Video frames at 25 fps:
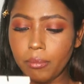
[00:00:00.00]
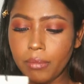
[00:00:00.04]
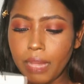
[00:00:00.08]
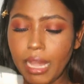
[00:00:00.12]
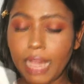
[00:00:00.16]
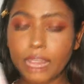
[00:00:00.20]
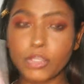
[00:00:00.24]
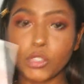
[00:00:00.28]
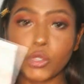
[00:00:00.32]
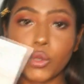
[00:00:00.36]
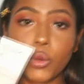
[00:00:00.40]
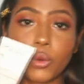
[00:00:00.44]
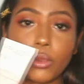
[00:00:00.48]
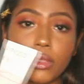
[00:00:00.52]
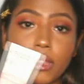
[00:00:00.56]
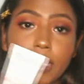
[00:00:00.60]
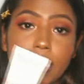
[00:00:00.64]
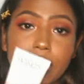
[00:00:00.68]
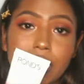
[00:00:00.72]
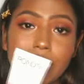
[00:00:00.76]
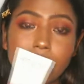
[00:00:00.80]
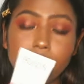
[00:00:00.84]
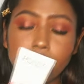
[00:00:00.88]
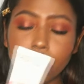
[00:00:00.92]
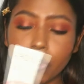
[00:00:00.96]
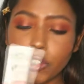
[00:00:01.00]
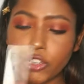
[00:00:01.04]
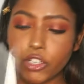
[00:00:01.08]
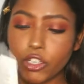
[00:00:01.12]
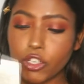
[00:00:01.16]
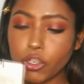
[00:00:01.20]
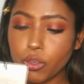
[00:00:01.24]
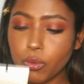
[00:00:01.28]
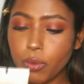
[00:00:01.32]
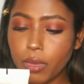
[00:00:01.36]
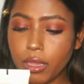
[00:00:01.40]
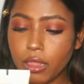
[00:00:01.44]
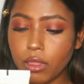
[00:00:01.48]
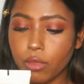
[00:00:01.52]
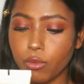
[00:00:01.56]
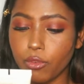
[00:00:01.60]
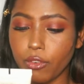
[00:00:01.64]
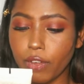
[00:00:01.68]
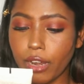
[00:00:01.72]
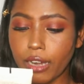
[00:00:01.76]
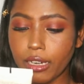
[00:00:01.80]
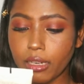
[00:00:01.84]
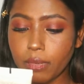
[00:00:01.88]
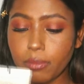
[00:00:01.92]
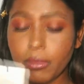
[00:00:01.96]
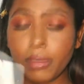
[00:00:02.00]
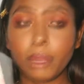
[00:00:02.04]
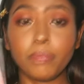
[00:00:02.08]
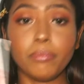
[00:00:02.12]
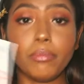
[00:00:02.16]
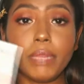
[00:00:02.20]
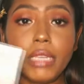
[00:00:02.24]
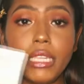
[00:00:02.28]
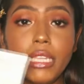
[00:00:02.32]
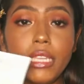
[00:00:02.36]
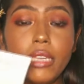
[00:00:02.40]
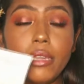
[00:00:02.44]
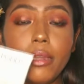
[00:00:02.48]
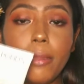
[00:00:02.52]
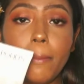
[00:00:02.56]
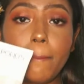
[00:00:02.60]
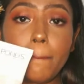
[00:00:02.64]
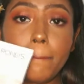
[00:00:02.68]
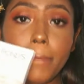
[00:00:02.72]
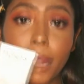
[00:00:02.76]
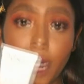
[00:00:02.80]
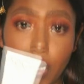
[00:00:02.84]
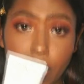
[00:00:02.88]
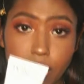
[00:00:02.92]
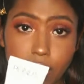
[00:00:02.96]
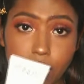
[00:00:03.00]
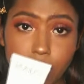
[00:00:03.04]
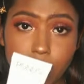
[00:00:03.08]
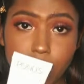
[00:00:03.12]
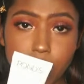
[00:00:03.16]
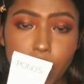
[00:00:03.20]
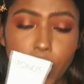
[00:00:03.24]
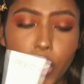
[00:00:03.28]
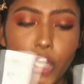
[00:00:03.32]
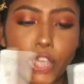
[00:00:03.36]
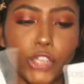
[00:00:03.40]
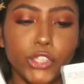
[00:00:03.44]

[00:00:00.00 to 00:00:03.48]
So this is enriched with vitamin B plus.